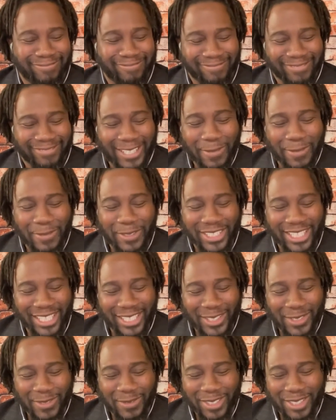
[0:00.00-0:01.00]
I'm gonna say
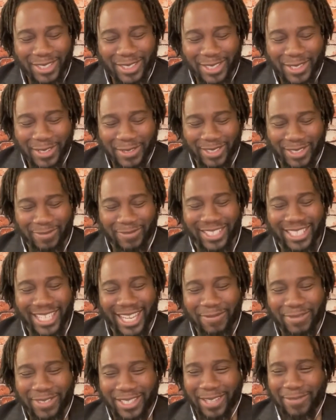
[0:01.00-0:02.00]

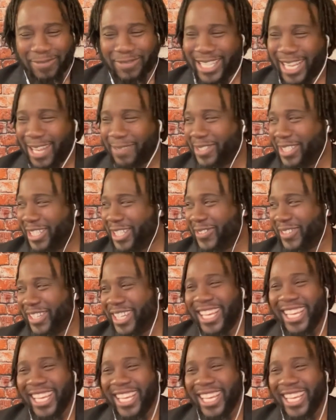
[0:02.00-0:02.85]
some top secret.